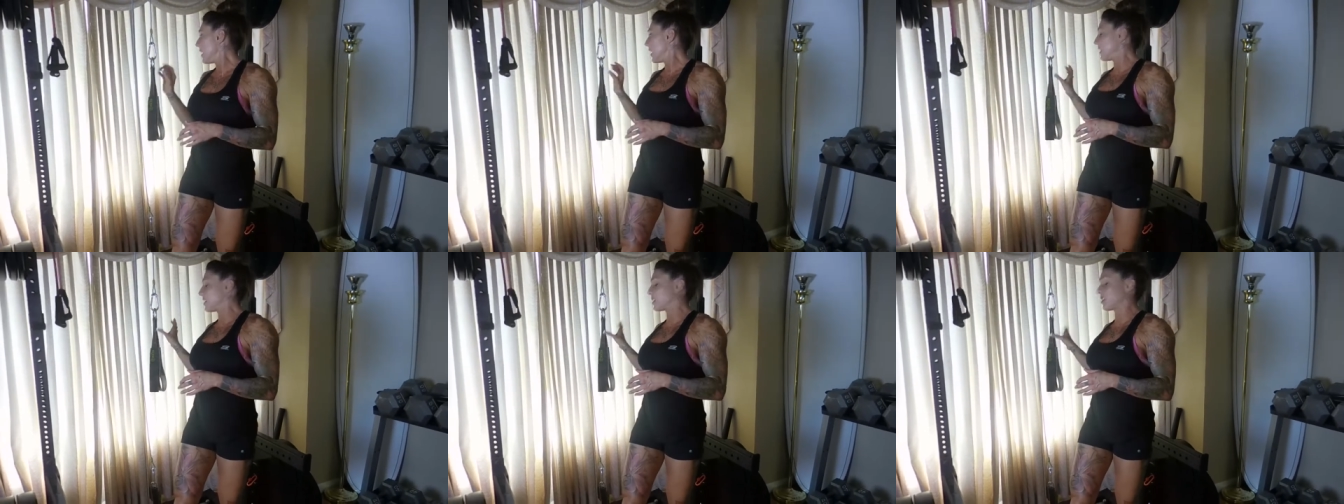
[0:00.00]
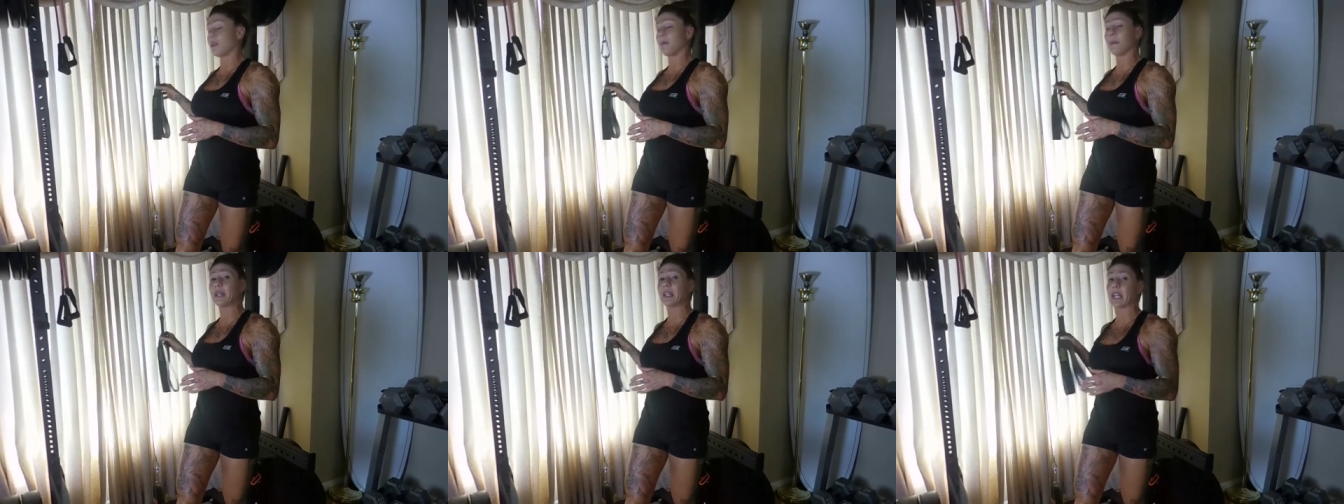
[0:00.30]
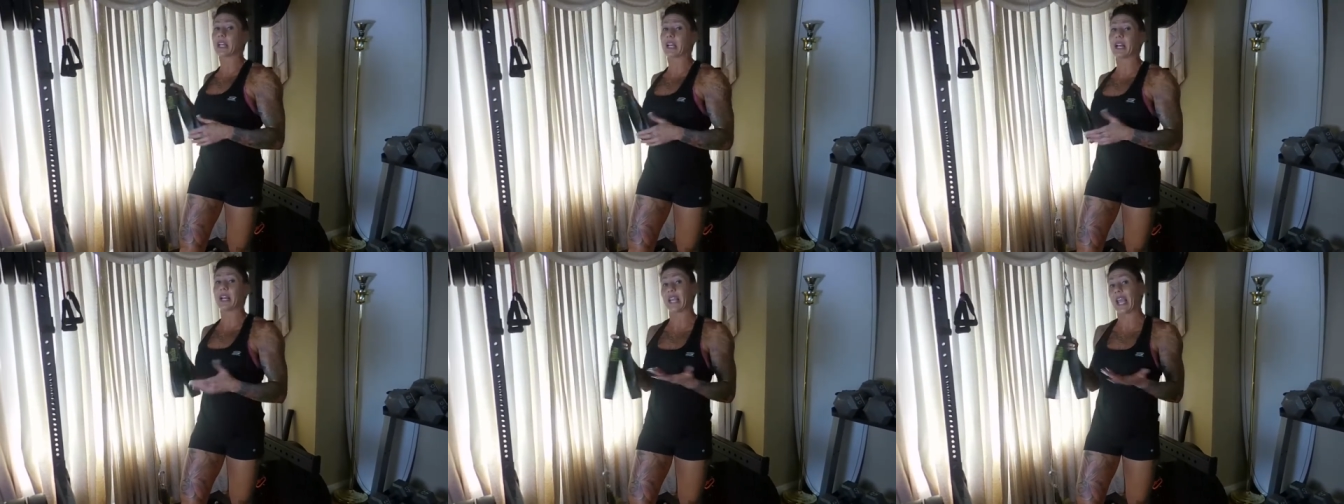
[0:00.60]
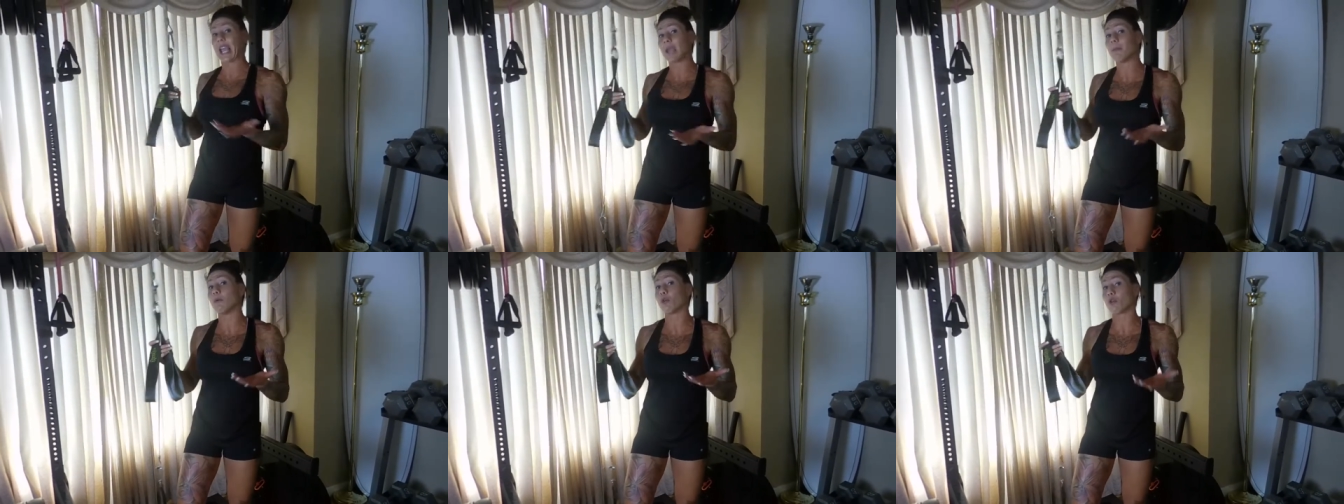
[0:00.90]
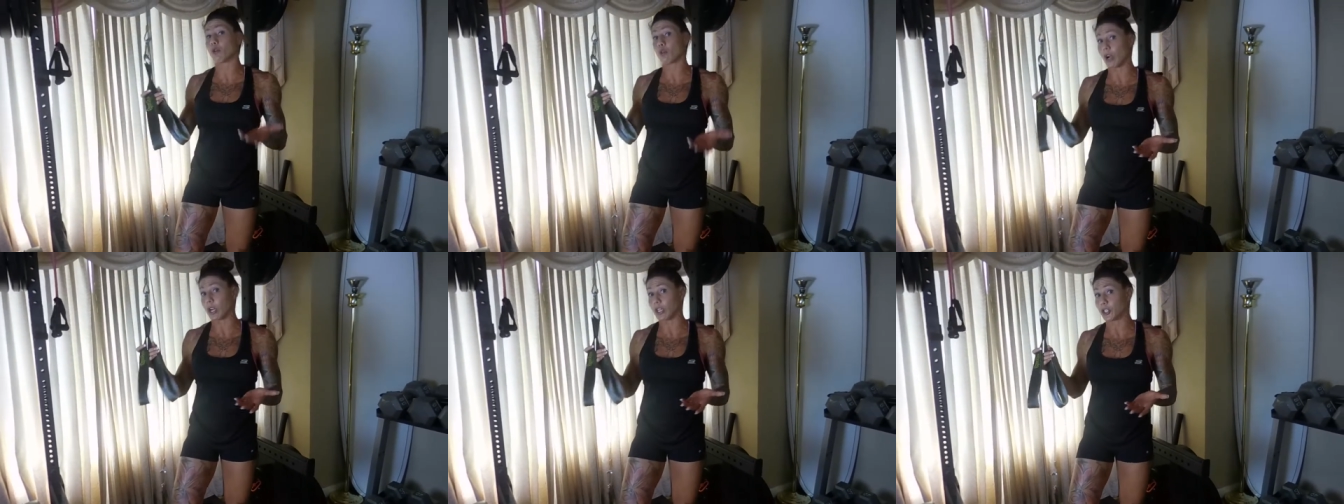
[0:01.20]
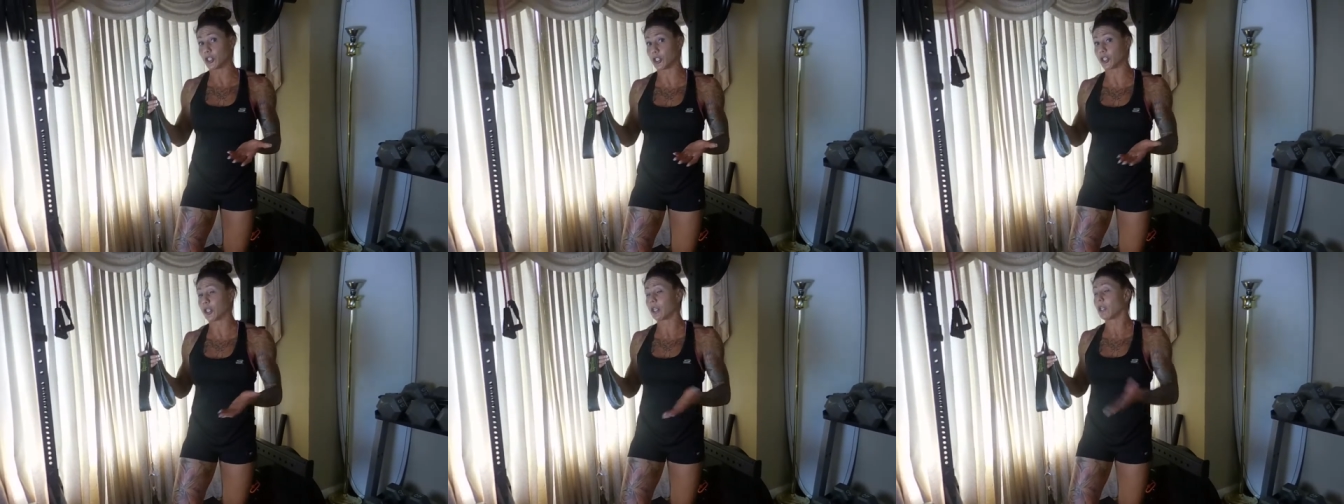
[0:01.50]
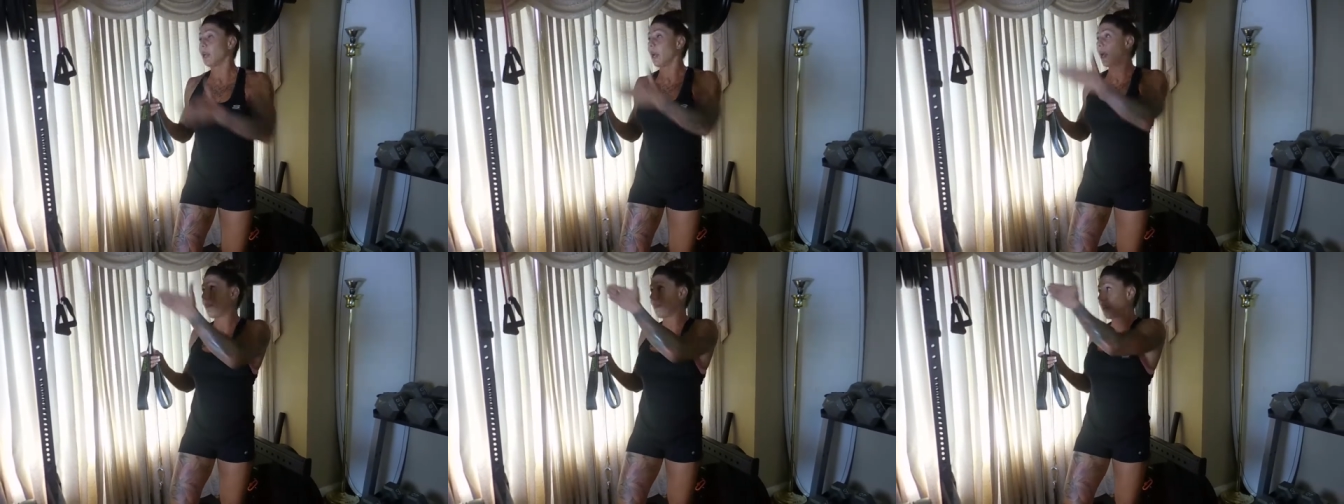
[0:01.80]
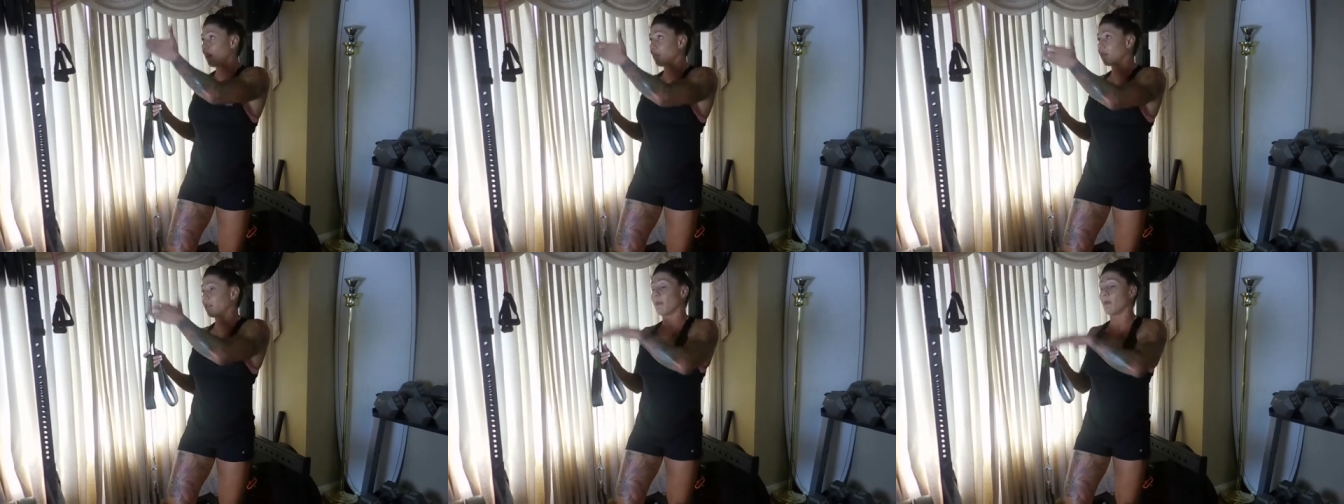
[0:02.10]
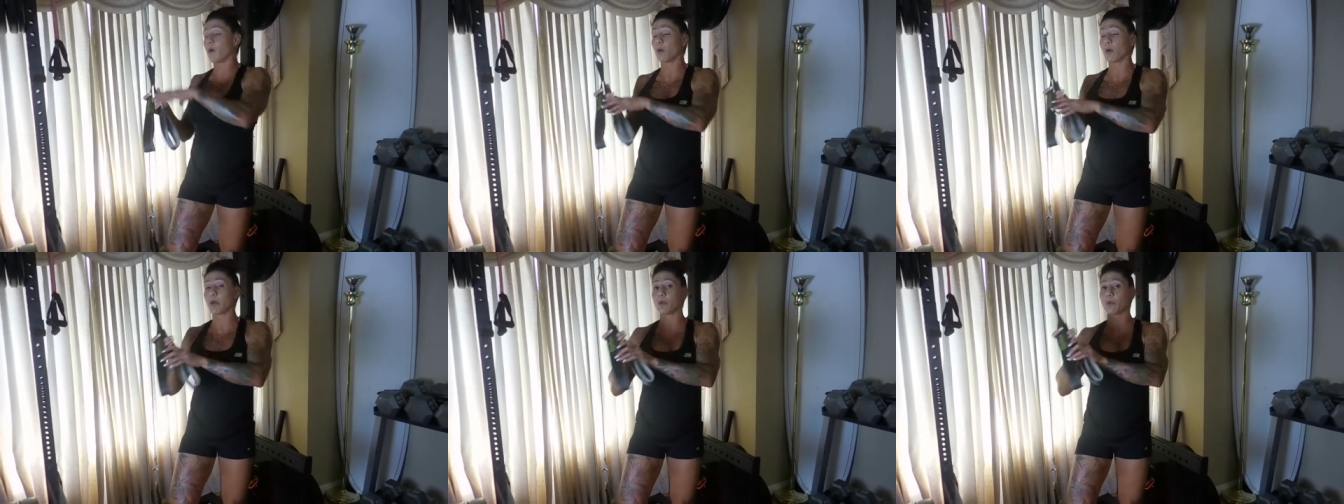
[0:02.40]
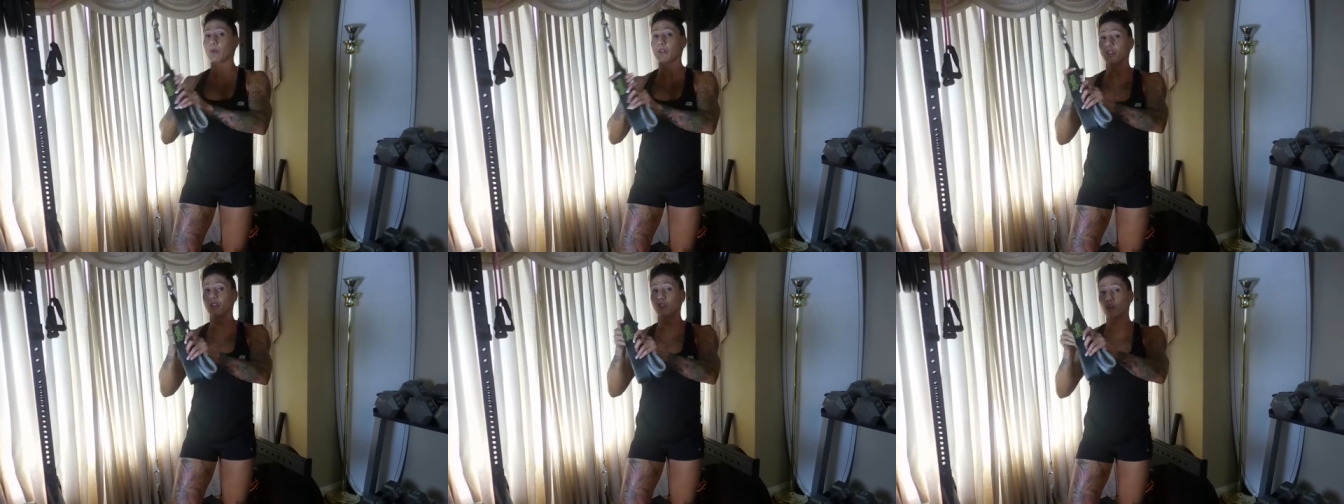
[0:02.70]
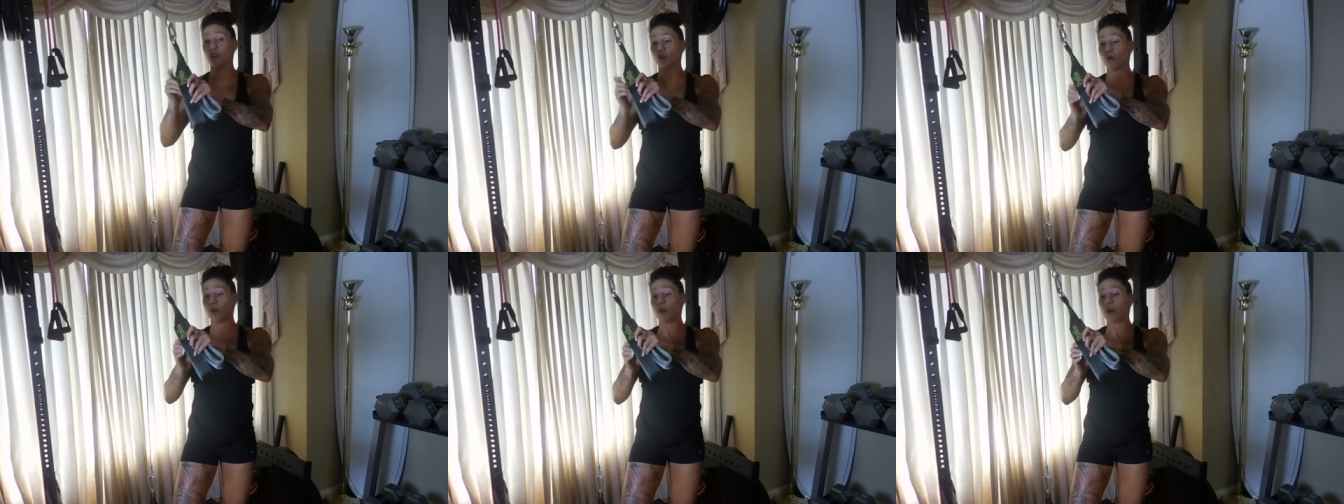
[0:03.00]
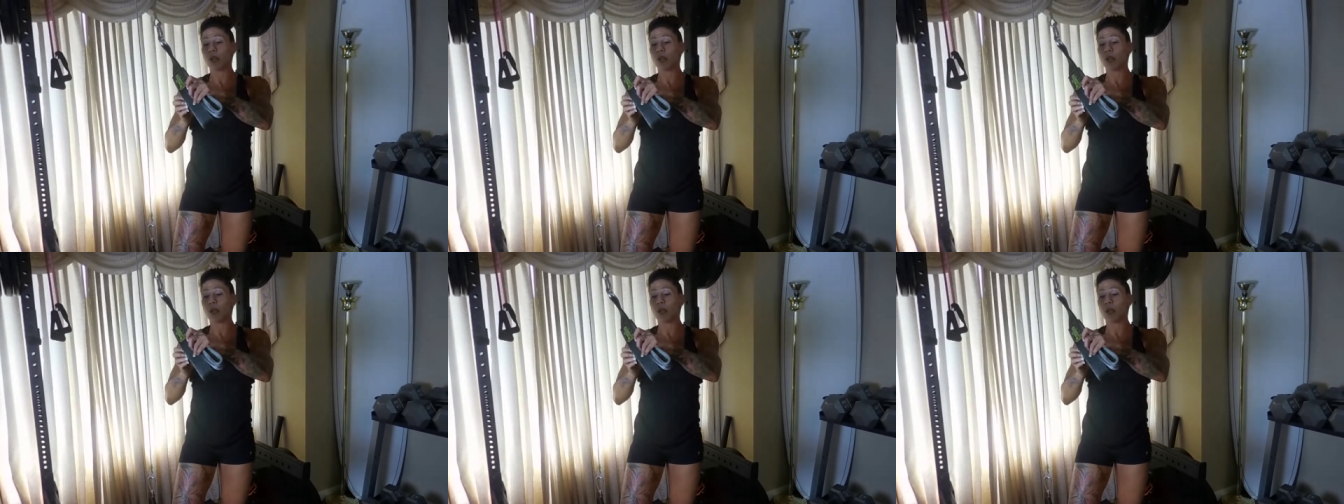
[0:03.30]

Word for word: is going to be like a cable crunch and then I'll demo it with the tube.